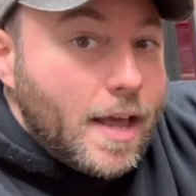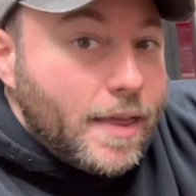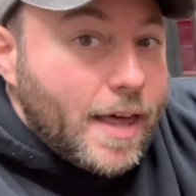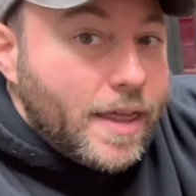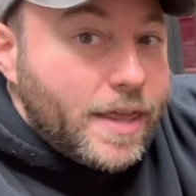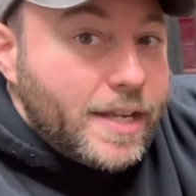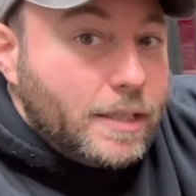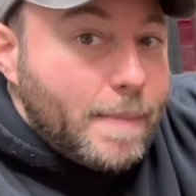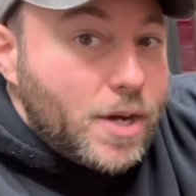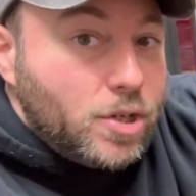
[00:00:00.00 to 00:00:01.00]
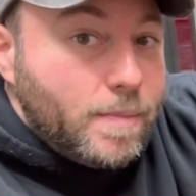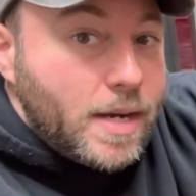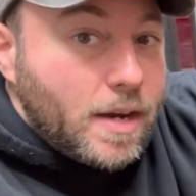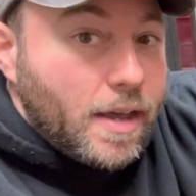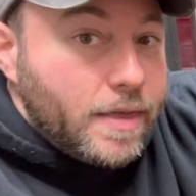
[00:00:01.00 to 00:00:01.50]
That this
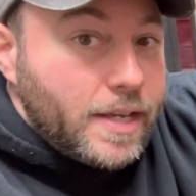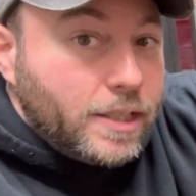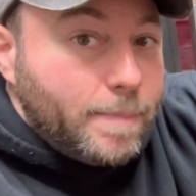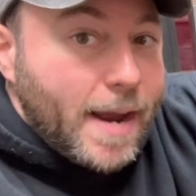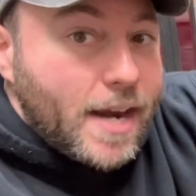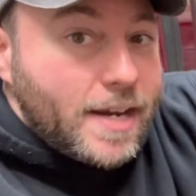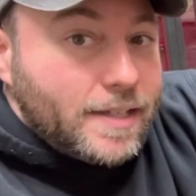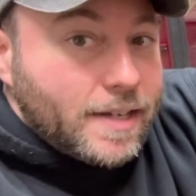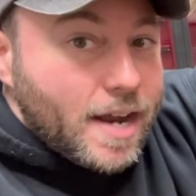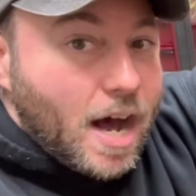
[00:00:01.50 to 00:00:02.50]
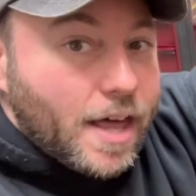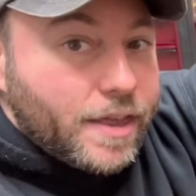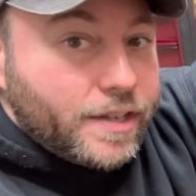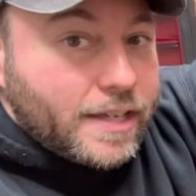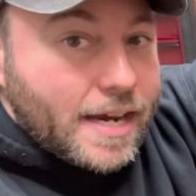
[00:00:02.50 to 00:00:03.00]
measurement and this span is not
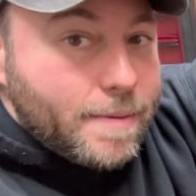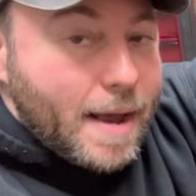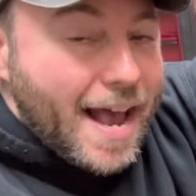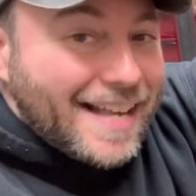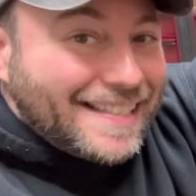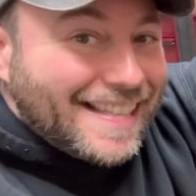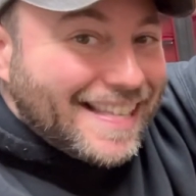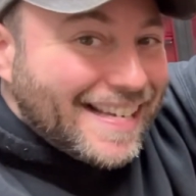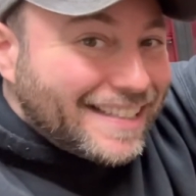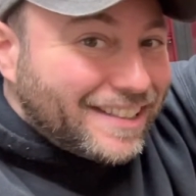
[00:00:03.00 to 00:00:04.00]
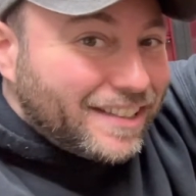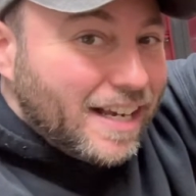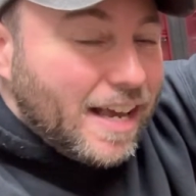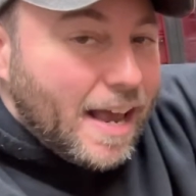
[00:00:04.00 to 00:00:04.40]
the same as this.